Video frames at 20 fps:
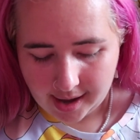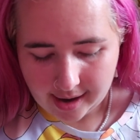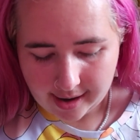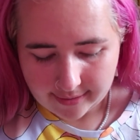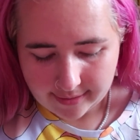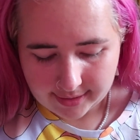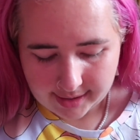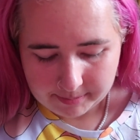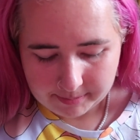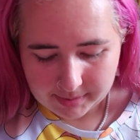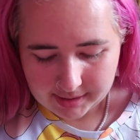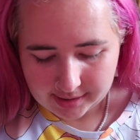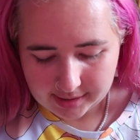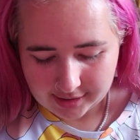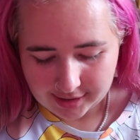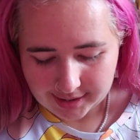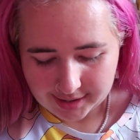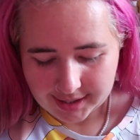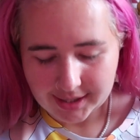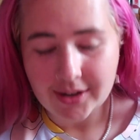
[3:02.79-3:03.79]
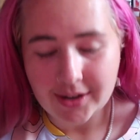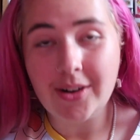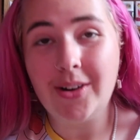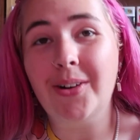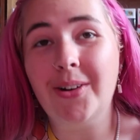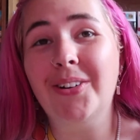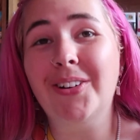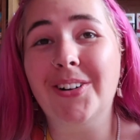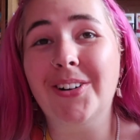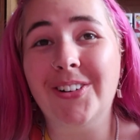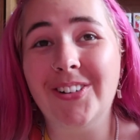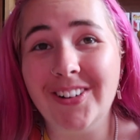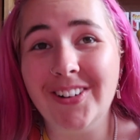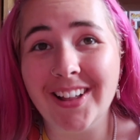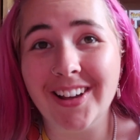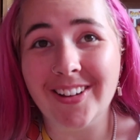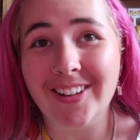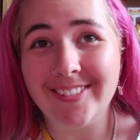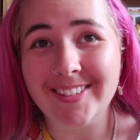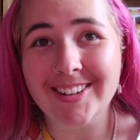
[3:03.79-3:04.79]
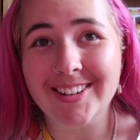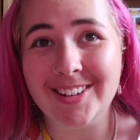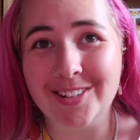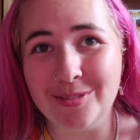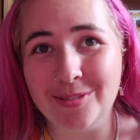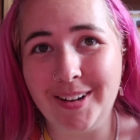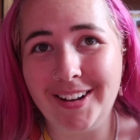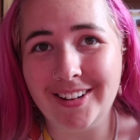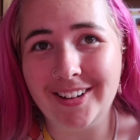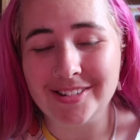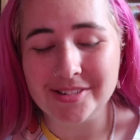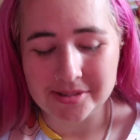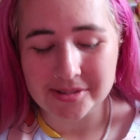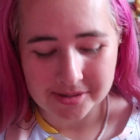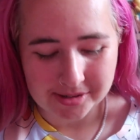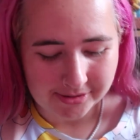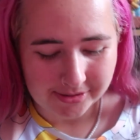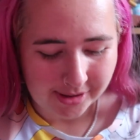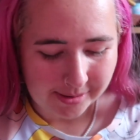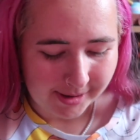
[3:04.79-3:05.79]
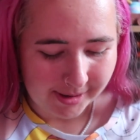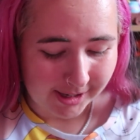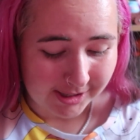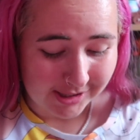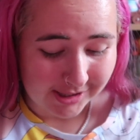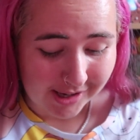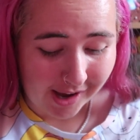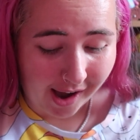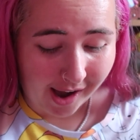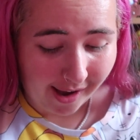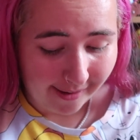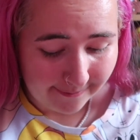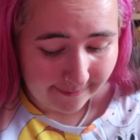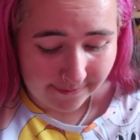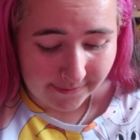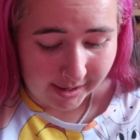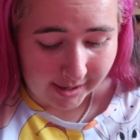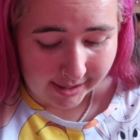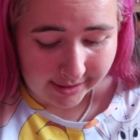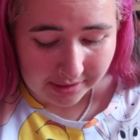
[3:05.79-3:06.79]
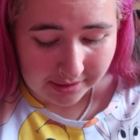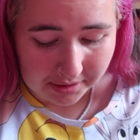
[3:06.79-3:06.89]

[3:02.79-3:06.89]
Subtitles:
I've then been looking all over and all my local stores for them, and I just can't find